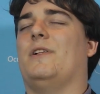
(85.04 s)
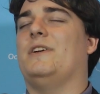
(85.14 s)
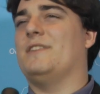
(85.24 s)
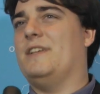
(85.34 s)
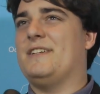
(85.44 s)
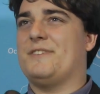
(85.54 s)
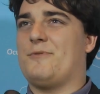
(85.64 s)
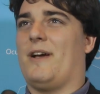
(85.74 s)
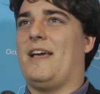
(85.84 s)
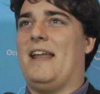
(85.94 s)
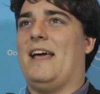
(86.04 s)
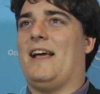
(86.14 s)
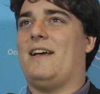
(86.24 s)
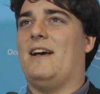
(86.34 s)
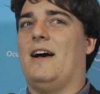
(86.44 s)
really delicious
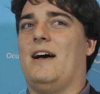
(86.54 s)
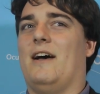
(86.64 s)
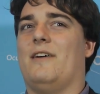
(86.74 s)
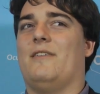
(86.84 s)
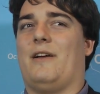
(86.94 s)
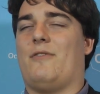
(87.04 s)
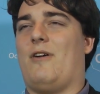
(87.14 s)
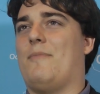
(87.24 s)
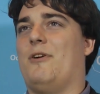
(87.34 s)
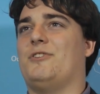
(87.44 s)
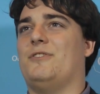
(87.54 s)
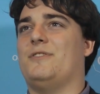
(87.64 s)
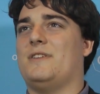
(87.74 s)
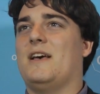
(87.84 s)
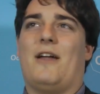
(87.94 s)
organic uh, like cranberry
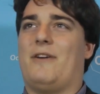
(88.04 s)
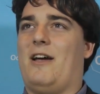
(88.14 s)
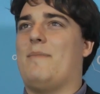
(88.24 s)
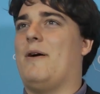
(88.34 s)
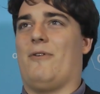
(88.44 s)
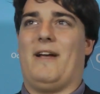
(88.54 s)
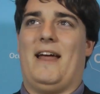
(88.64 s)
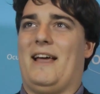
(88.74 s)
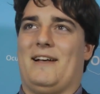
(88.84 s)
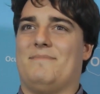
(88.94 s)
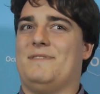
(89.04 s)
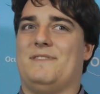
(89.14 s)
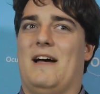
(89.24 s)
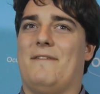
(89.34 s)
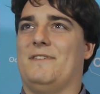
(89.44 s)
juice. I don't care about organic
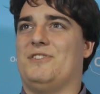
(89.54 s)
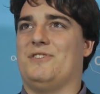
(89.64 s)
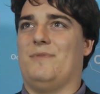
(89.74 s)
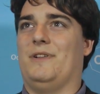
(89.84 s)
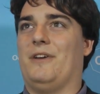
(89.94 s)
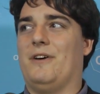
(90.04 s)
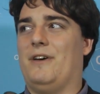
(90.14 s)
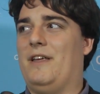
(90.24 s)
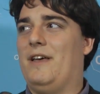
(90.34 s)
stuff. It's just really good.